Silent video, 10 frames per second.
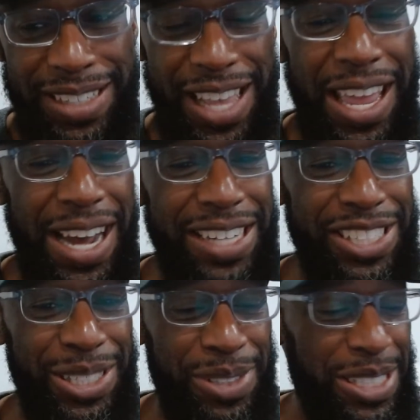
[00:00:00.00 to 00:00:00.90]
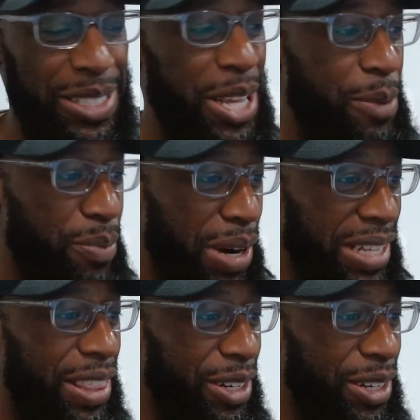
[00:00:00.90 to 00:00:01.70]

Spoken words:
it's AI generated, but